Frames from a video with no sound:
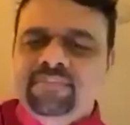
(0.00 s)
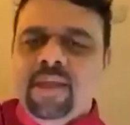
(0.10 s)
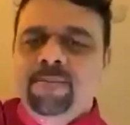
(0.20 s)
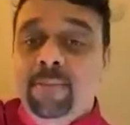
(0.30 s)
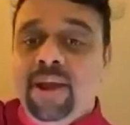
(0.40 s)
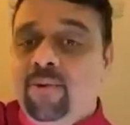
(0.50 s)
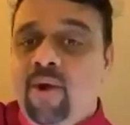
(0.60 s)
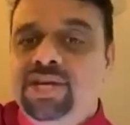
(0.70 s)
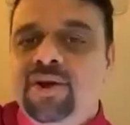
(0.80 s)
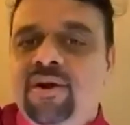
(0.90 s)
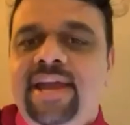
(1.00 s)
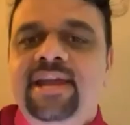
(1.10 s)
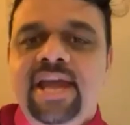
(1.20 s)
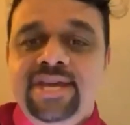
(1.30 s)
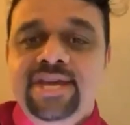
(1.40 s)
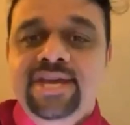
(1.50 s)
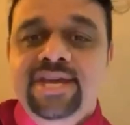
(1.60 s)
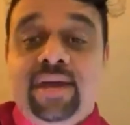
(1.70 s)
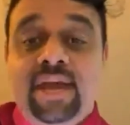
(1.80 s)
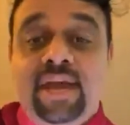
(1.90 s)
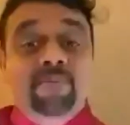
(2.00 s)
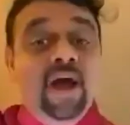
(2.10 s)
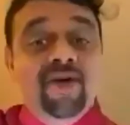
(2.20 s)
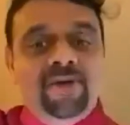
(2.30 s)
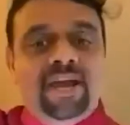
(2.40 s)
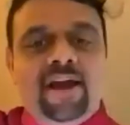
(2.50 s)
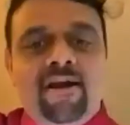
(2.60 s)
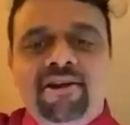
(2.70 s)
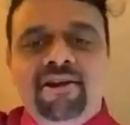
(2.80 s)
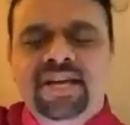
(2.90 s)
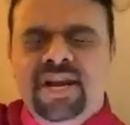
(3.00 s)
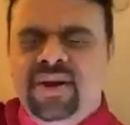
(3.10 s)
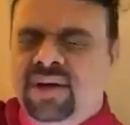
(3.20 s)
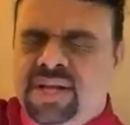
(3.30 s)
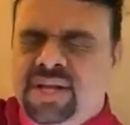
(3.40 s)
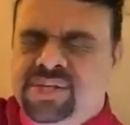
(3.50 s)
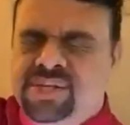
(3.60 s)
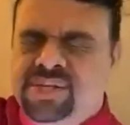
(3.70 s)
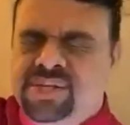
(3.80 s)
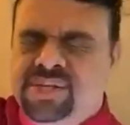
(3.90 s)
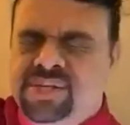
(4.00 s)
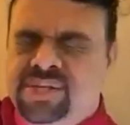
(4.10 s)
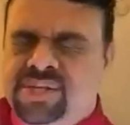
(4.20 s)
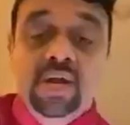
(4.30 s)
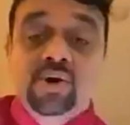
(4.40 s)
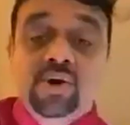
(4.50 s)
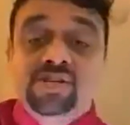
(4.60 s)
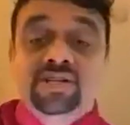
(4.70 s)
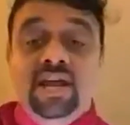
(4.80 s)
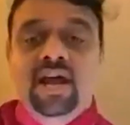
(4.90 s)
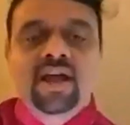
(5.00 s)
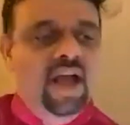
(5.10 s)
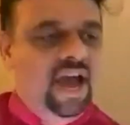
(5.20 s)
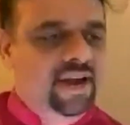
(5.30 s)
People are watching online, UK, Europe, African countries, North and South America, and Australia, and